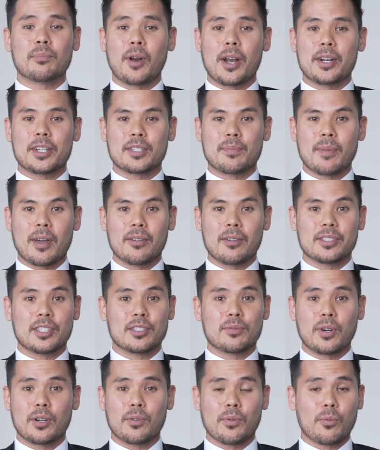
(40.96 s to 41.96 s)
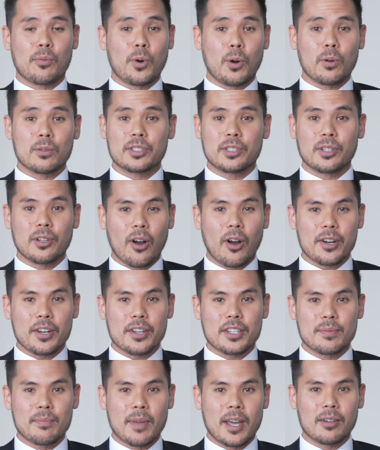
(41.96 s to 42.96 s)
Precious Metals is one of the world's
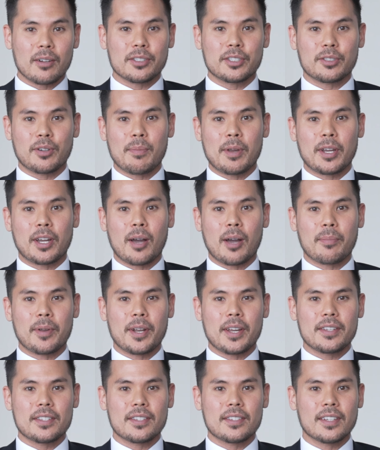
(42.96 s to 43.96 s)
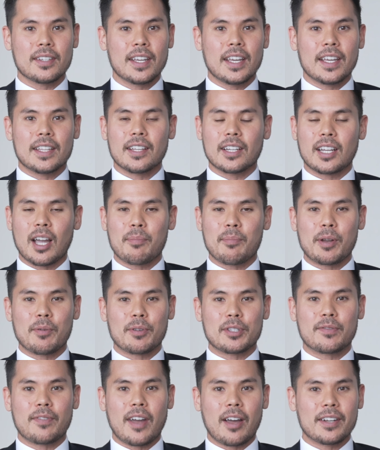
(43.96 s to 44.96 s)
largest metal streaming companies. The company
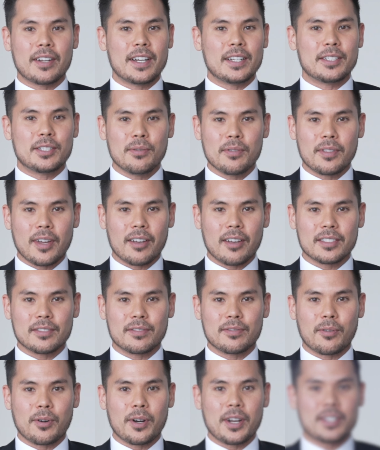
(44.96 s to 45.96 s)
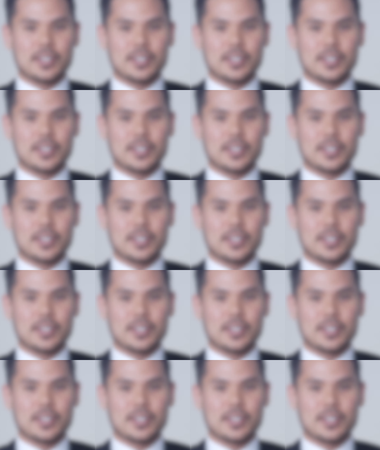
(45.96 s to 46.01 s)
was founded in 2004 and